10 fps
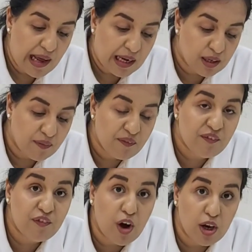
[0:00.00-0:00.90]
and
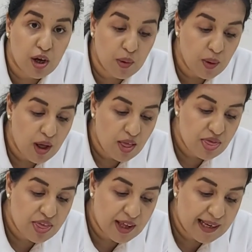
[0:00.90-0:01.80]
follow
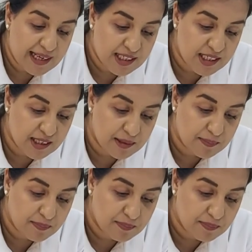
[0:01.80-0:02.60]
the letter.